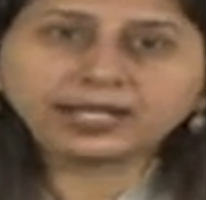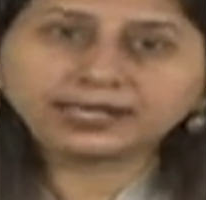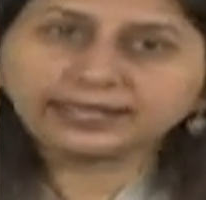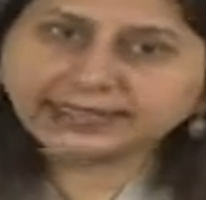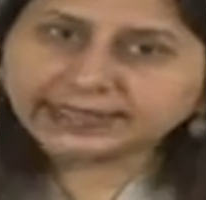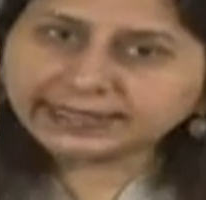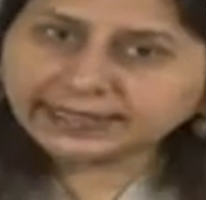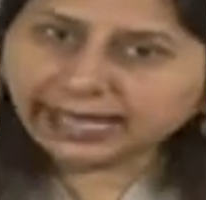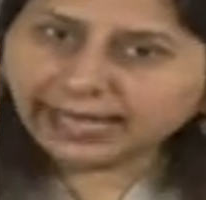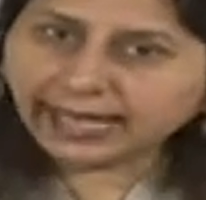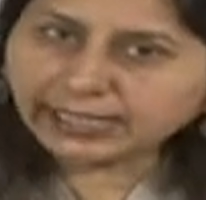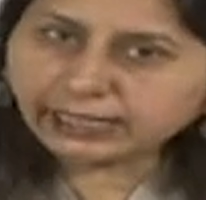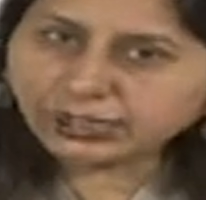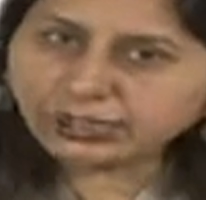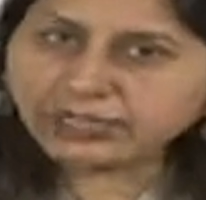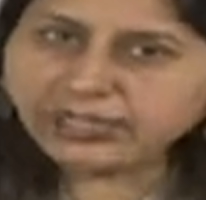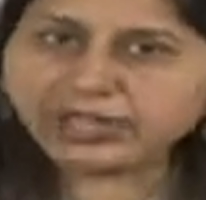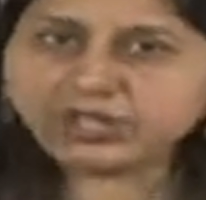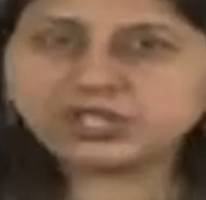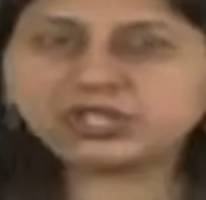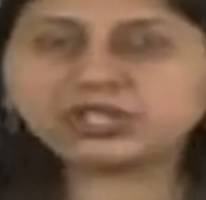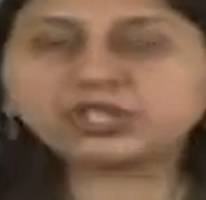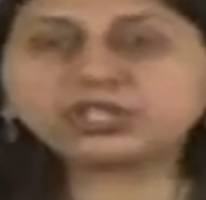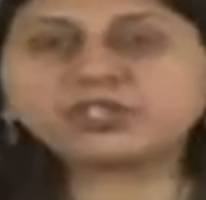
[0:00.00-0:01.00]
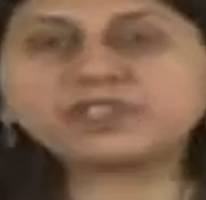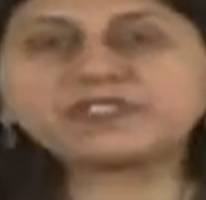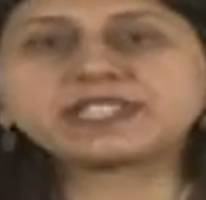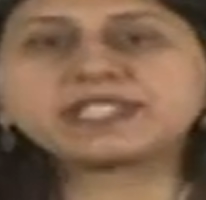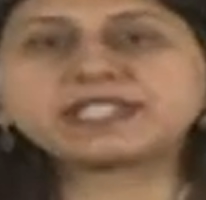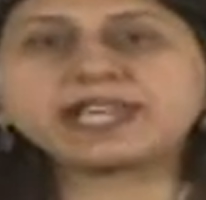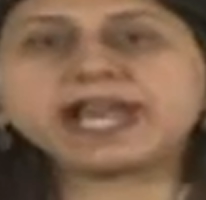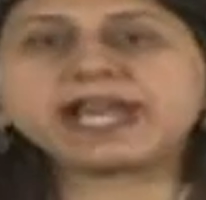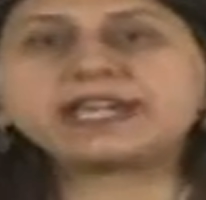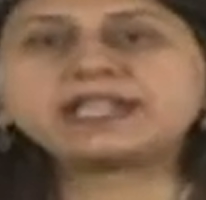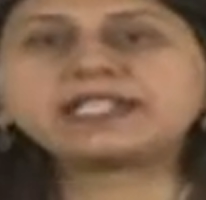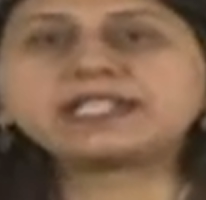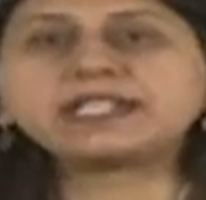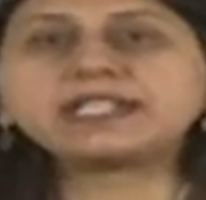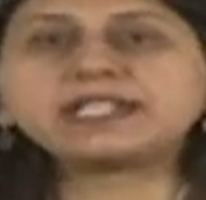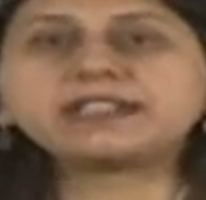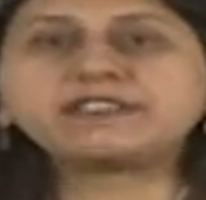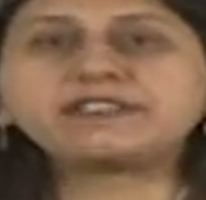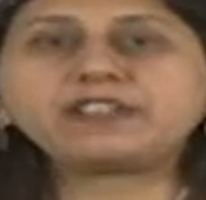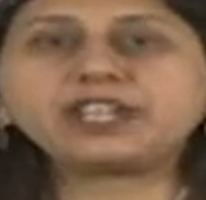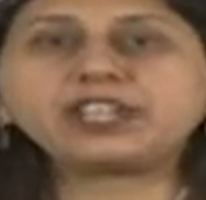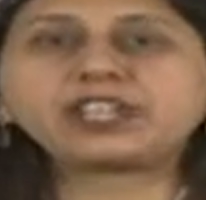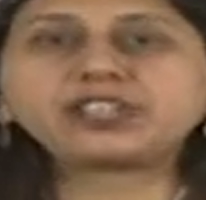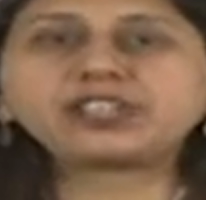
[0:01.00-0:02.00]
The calculation of standard
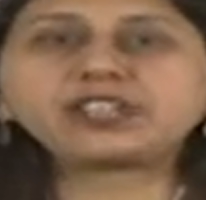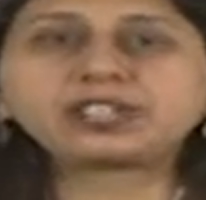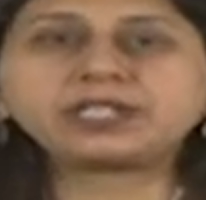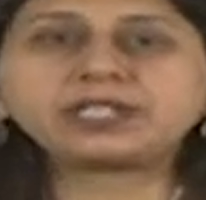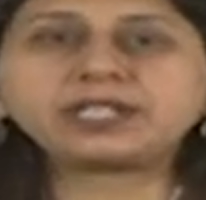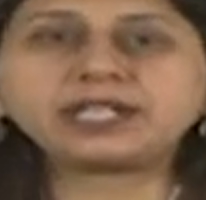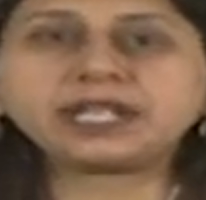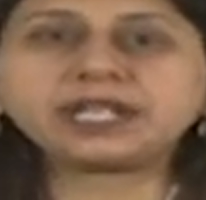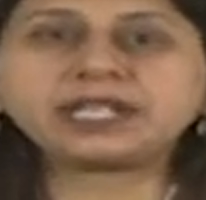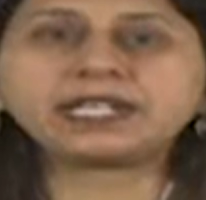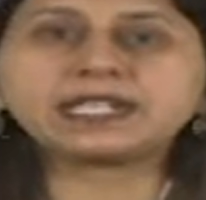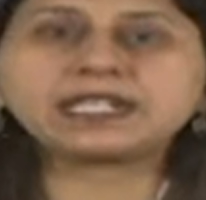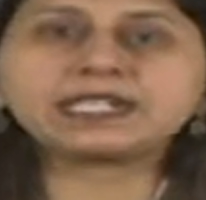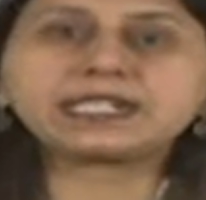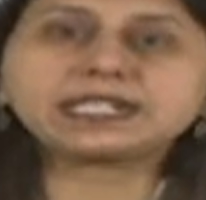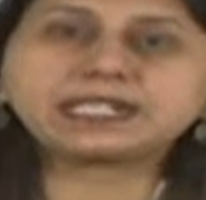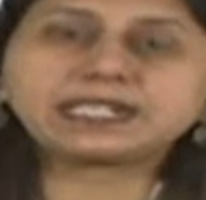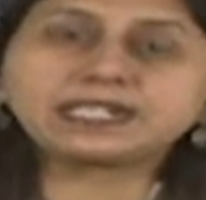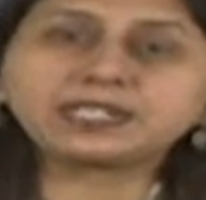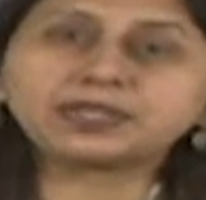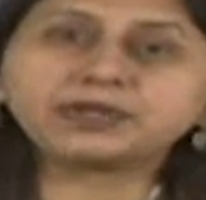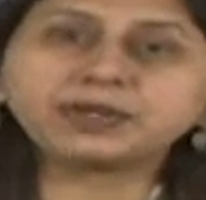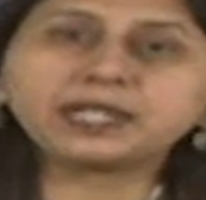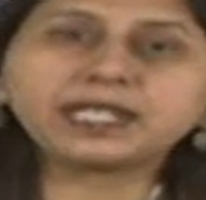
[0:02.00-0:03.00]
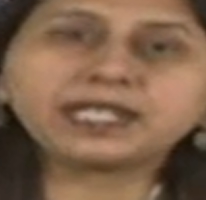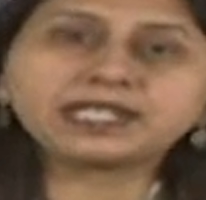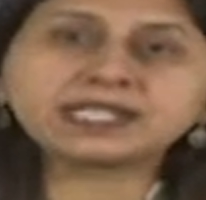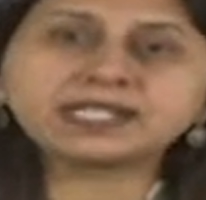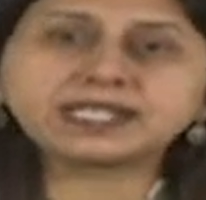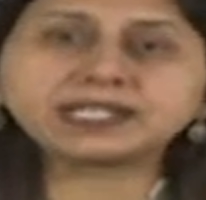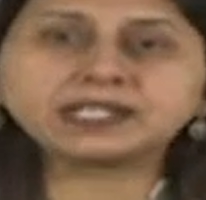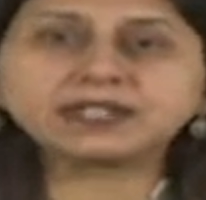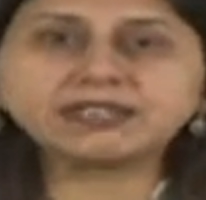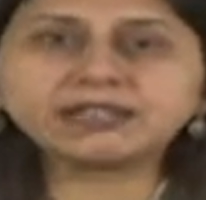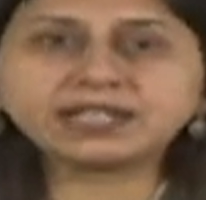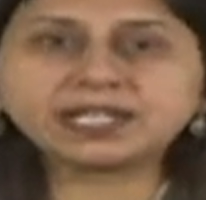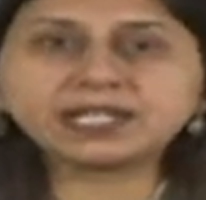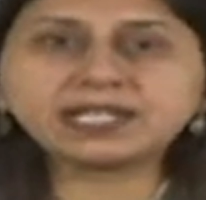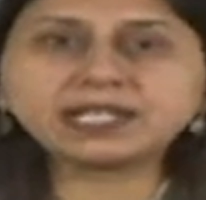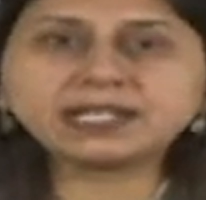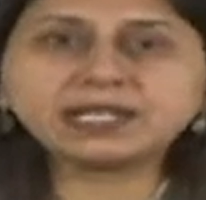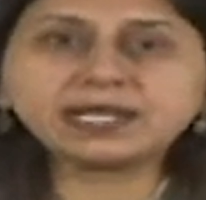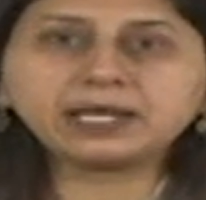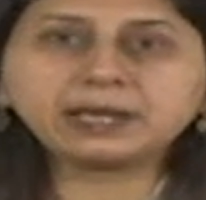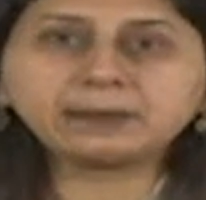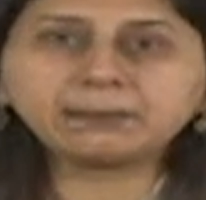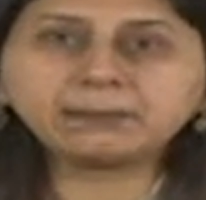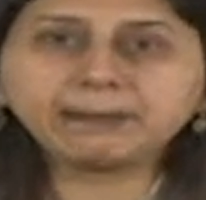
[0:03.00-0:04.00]
deviation in discrete
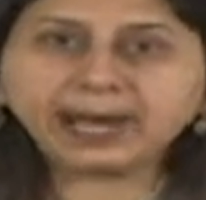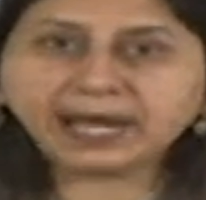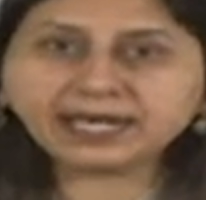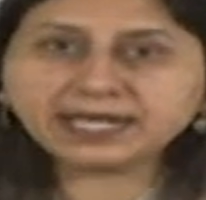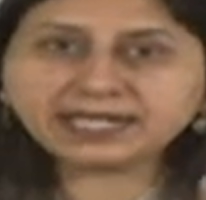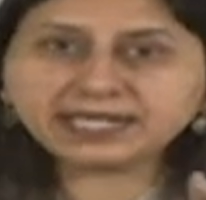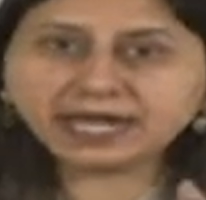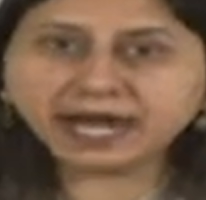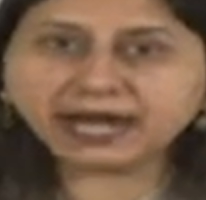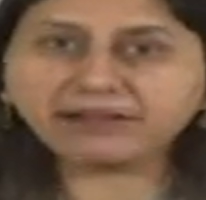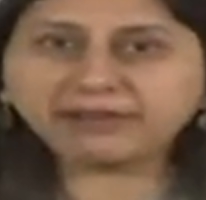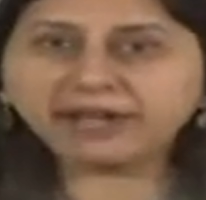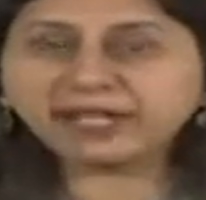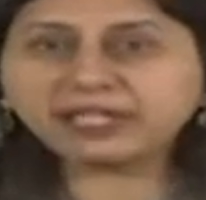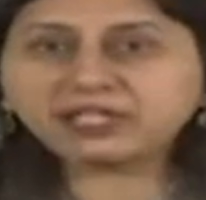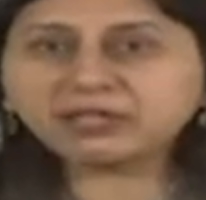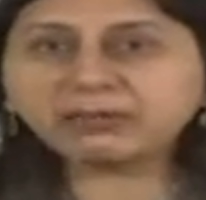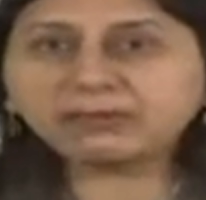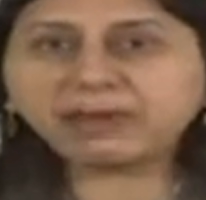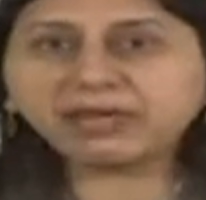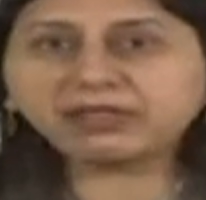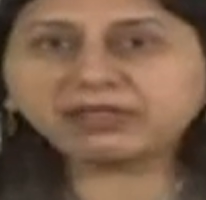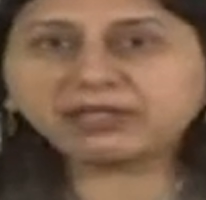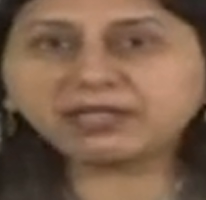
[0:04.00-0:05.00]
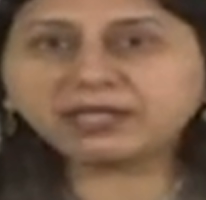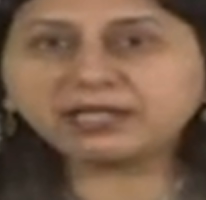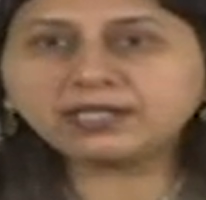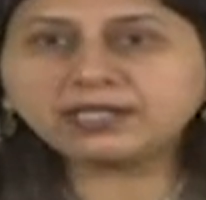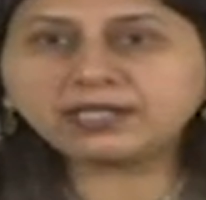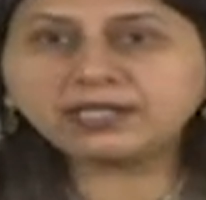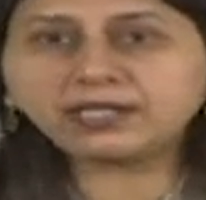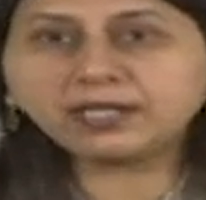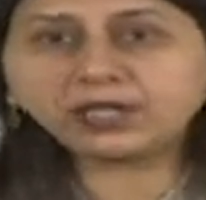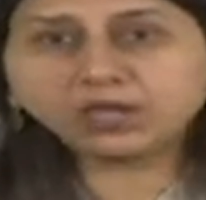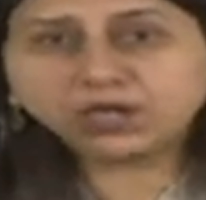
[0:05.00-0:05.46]
series by direct method,